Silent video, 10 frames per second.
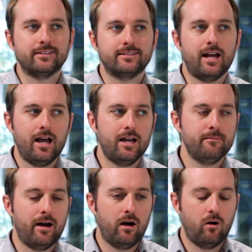the
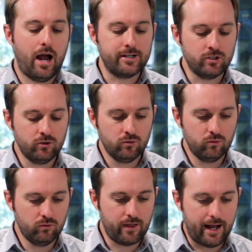time, I
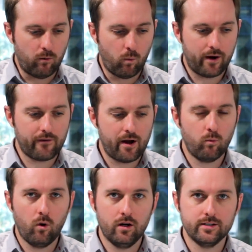knew that where I
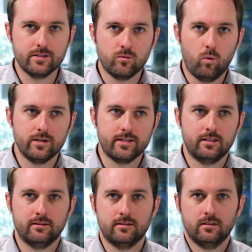
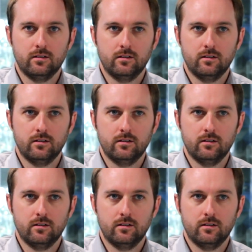wasn't